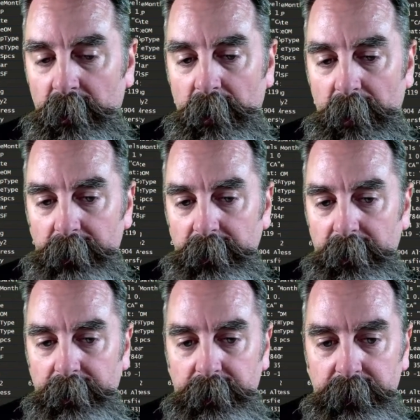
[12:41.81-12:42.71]
I
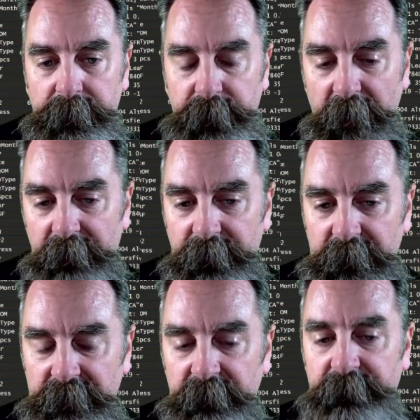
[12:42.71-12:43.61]
like to have this
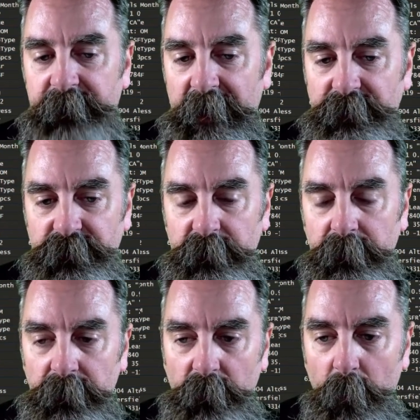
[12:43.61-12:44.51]
faster
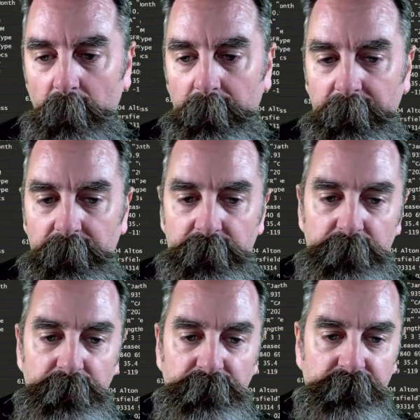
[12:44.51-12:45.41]
query
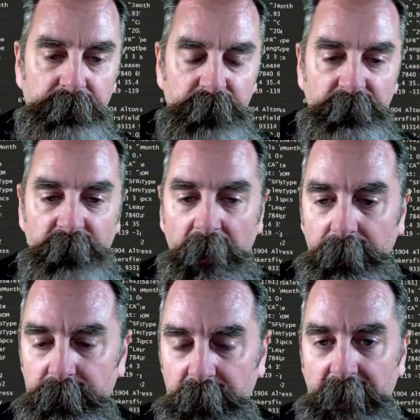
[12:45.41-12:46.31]
used. So if you find
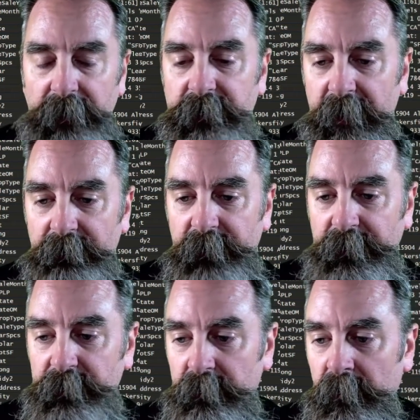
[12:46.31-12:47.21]
the cascade feature